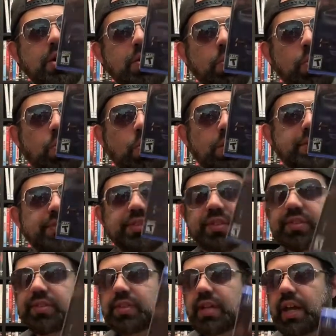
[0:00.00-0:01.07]

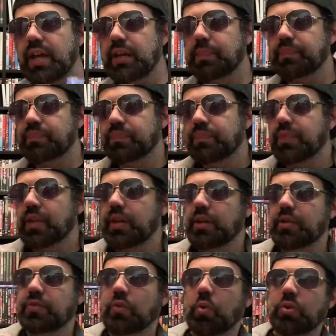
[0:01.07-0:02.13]
168,
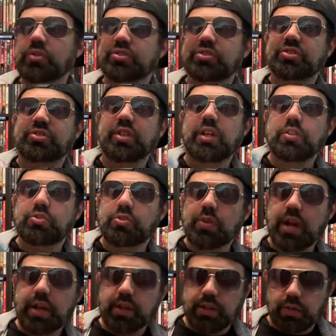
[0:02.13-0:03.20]
and of course the
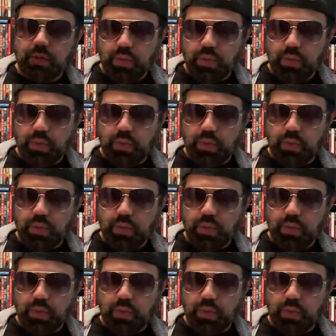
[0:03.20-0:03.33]
soundtrack